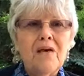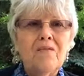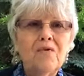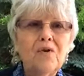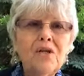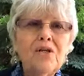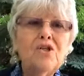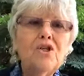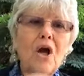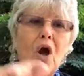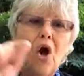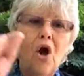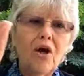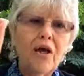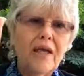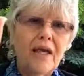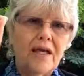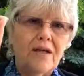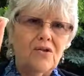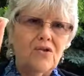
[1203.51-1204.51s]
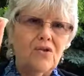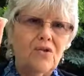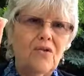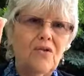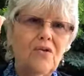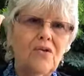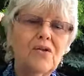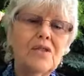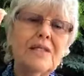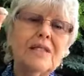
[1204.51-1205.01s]
Preach, archangel,
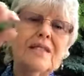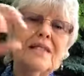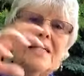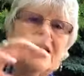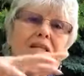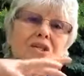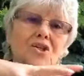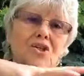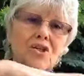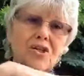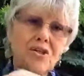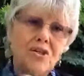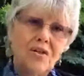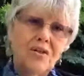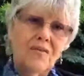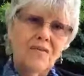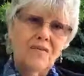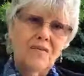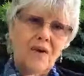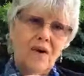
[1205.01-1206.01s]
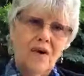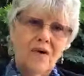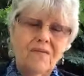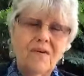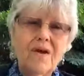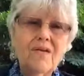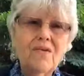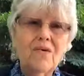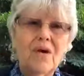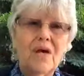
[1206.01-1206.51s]
there's legions of, of
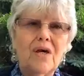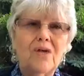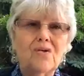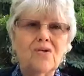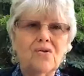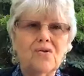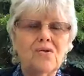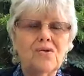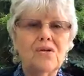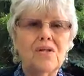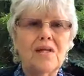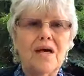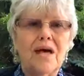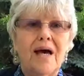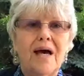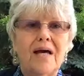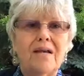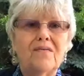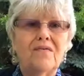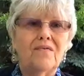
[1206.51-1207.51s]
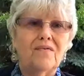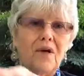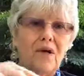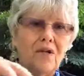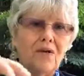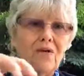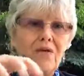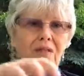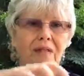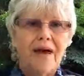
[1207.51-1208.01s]
other angels that
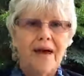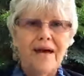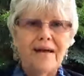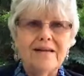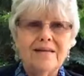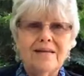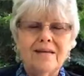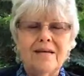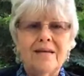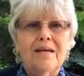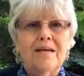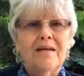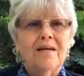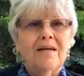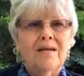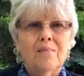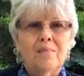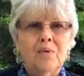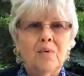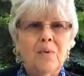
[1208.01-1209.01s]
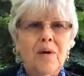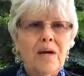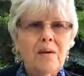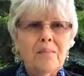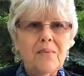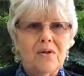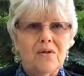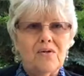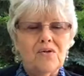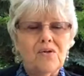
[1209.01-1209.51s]
follow that
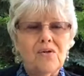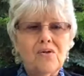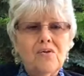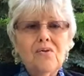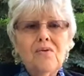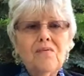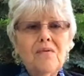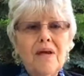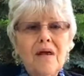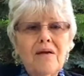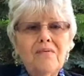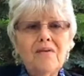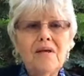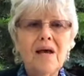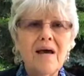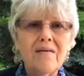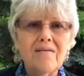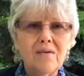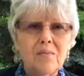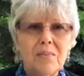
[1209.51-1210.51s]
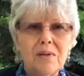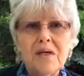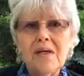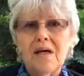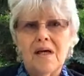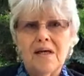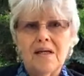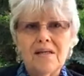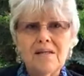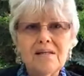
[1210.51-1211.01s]
parameter. So you don't even have to have the big
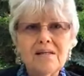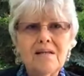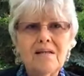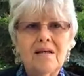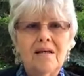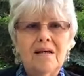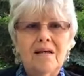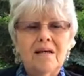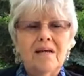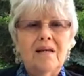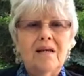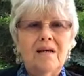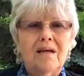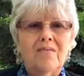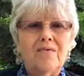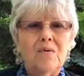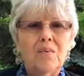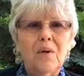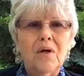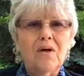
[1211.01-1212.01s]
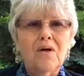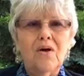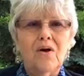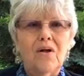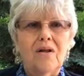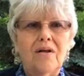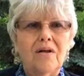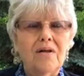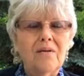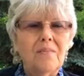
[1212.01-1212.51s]
guns. If you want to
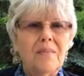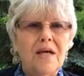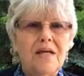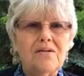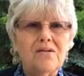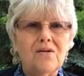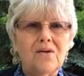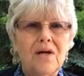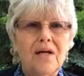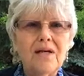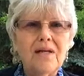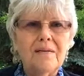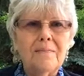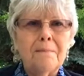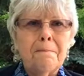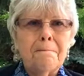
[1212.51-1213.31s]
call on them, that's great.